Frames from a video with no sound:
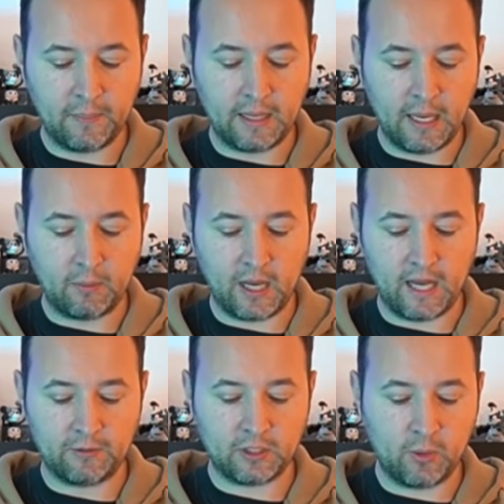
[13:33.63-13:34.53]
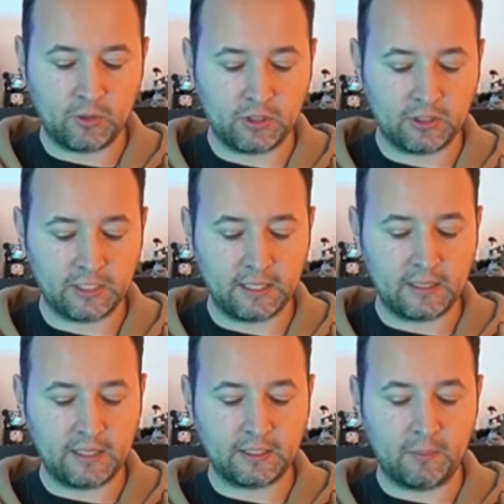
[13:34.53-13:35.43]
Here we have the option to set
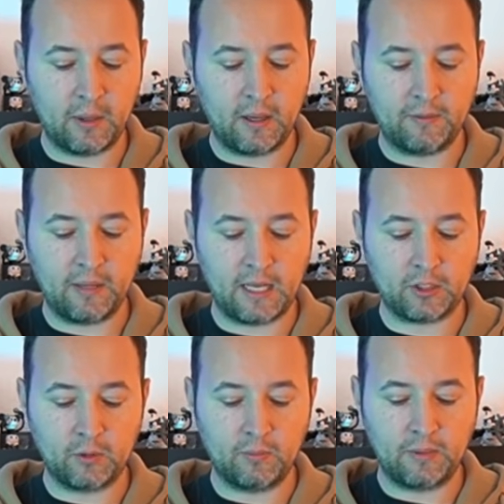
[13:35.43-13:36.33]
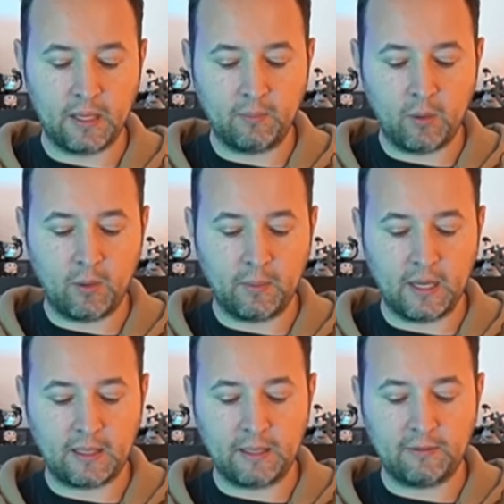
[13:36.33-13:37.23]
things up. Vacuum, then mop,
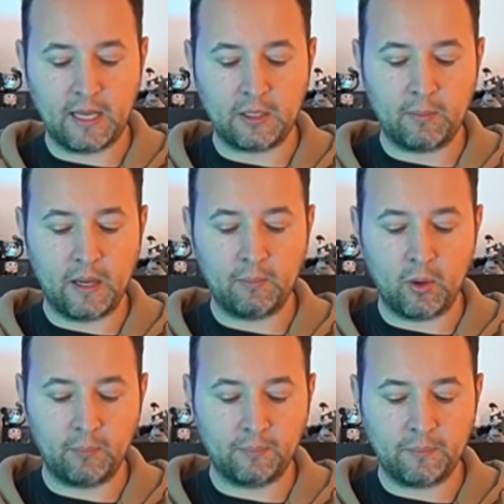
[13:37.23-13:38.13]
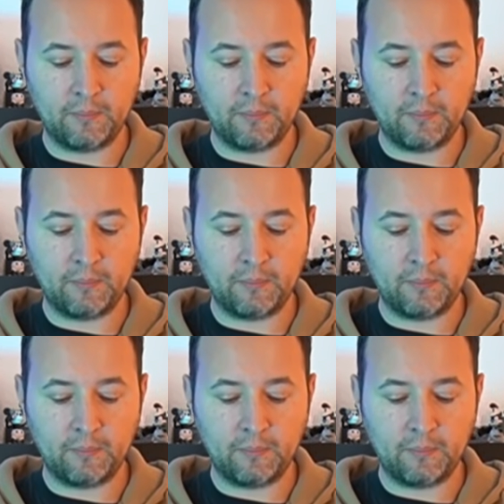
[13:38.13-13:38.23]
then vacuum and mop.